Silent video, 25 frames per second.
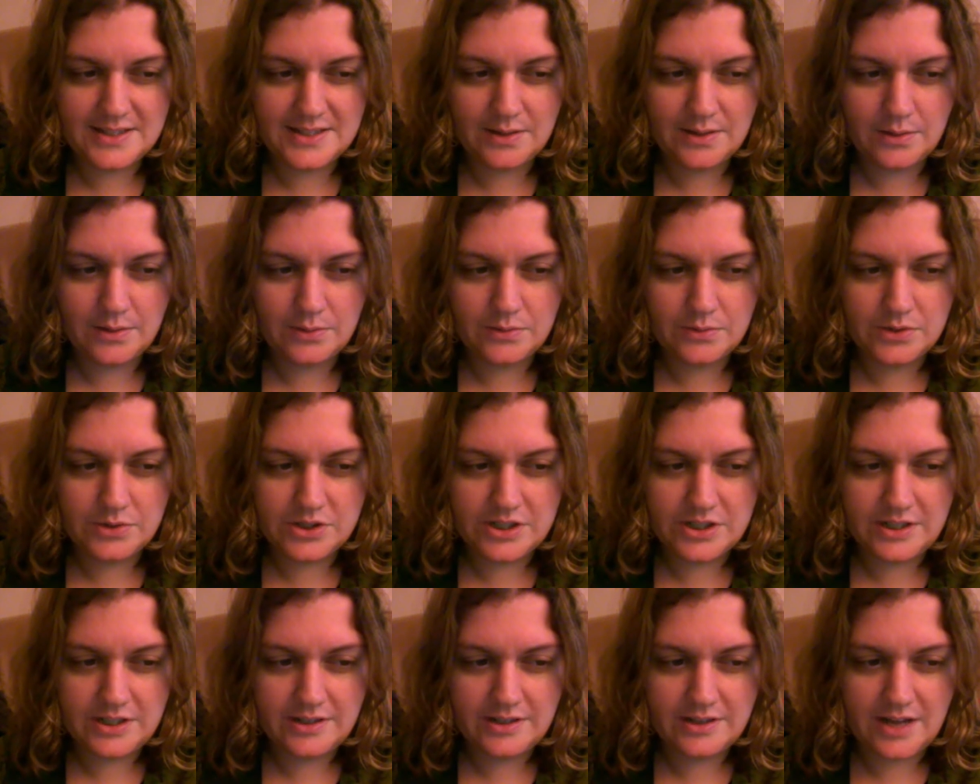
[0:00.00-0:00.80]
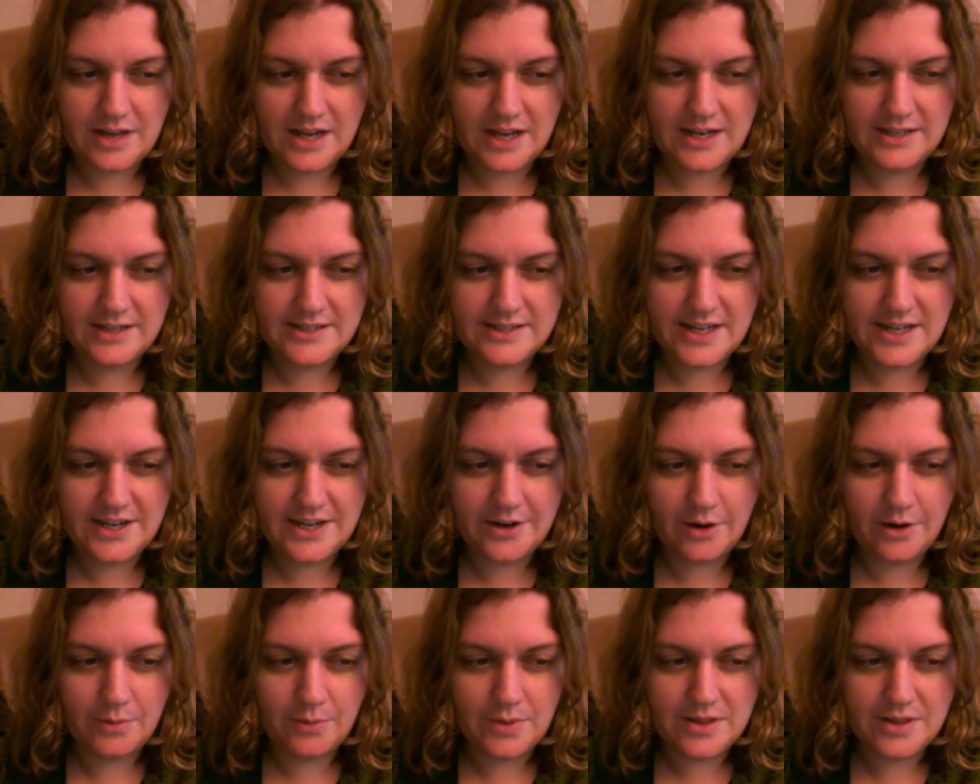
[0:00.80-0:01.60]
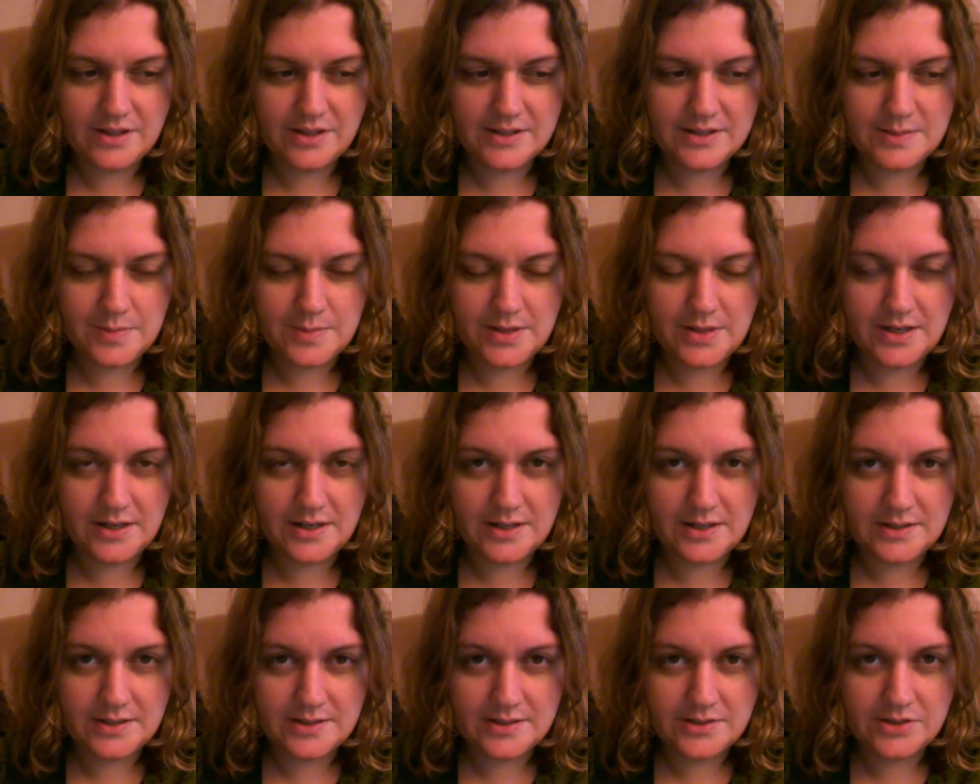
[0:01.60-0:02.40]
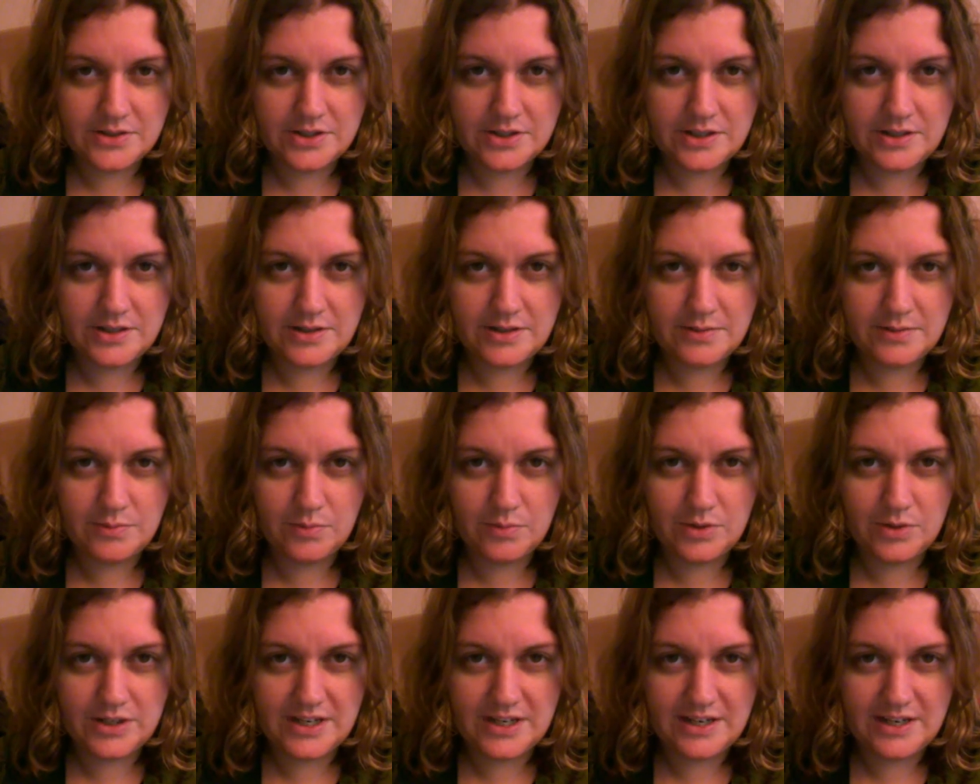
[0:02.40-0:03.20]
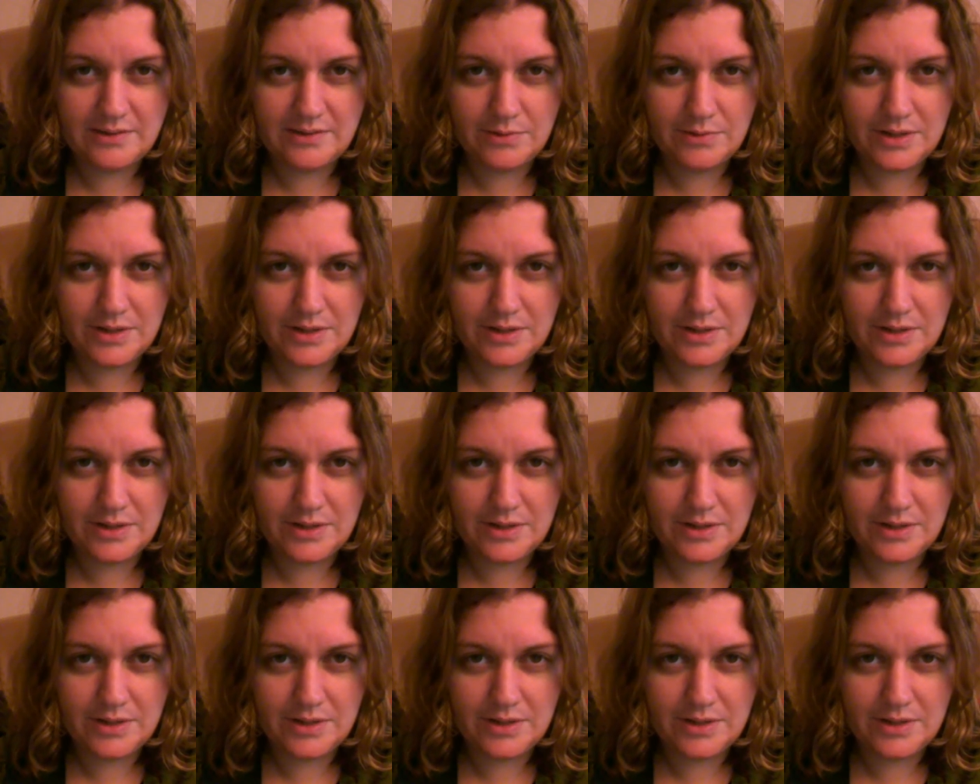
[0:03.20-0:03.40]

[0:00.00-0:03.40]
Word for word: So she, I didn't take her with us because she wouldn't